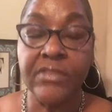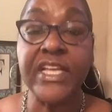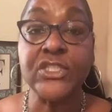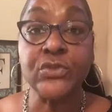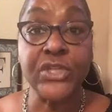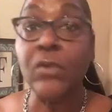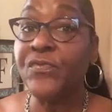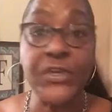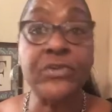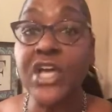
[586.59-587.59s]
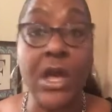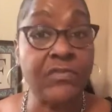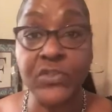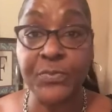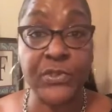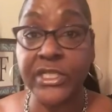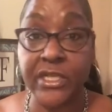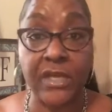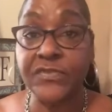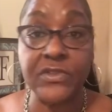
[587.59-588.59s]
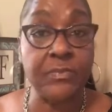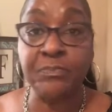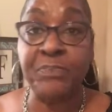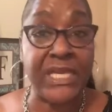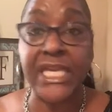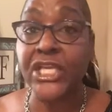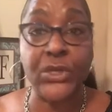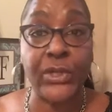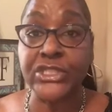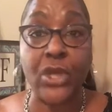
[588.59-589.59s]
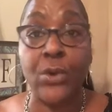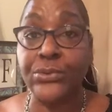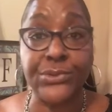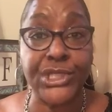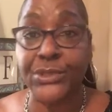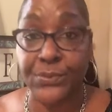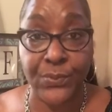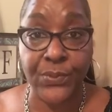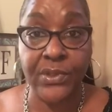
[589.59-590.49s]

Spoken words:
that you don't feel comfortable enough being your total you,